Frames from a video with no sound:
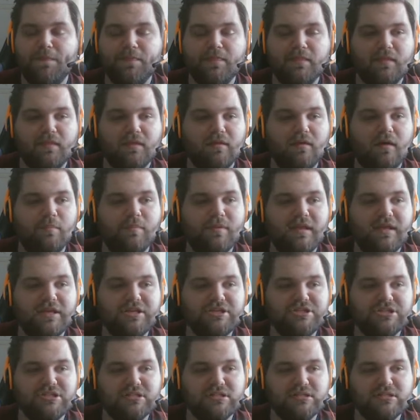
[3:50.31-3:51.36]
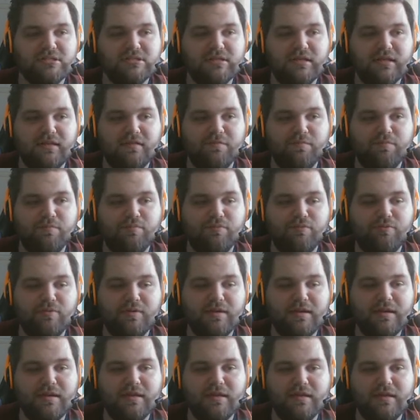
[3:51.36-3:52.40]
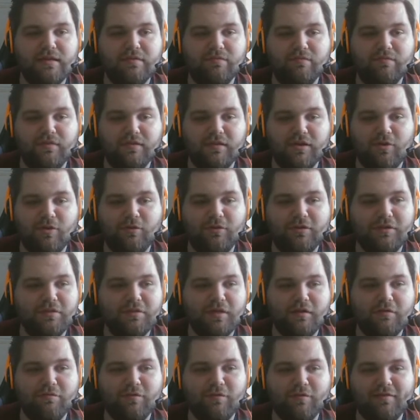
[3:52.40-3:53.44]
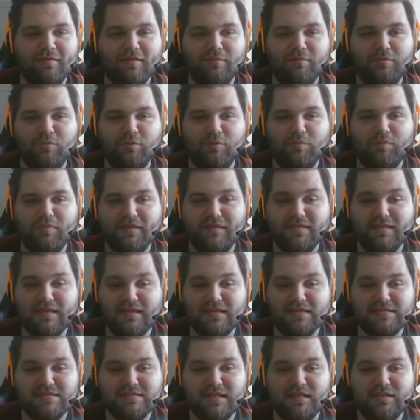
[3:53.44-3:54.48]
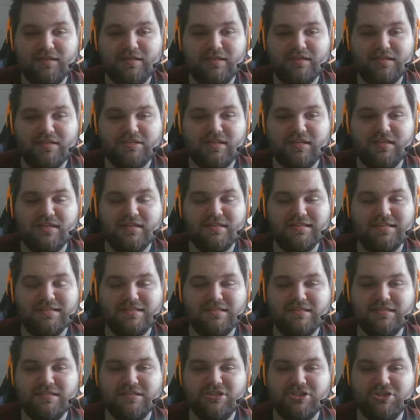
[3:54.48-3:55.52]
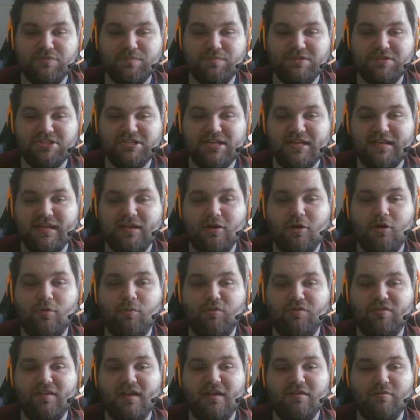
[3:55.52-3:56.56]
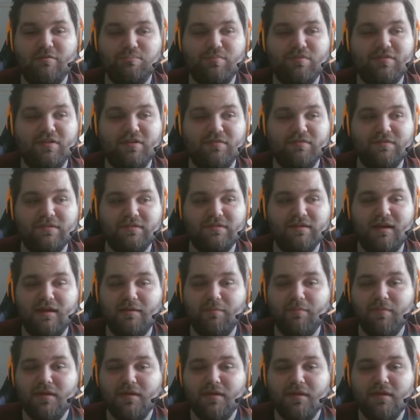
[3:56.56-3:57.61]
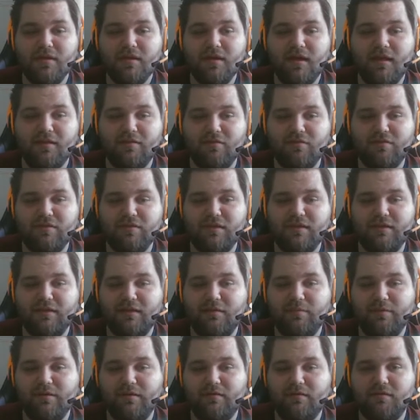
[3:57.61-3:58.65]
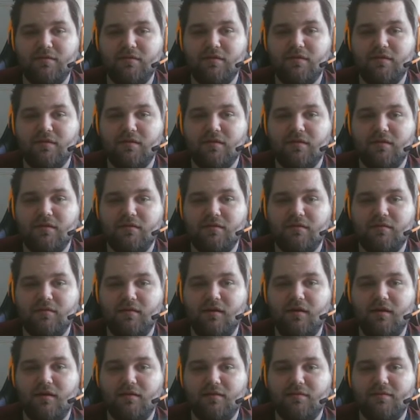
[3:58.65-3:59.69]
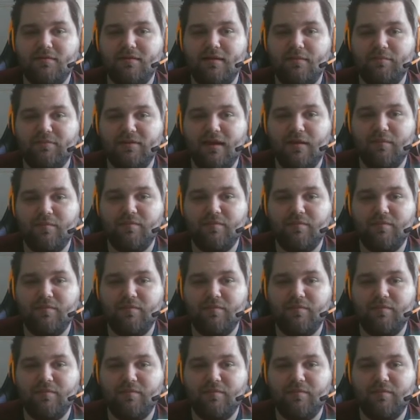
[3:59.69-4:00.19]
combinations, it's pretty even. The only thing, for example, would be kings that he should be checking almost 100% of the time. As you see a little bit, sometimes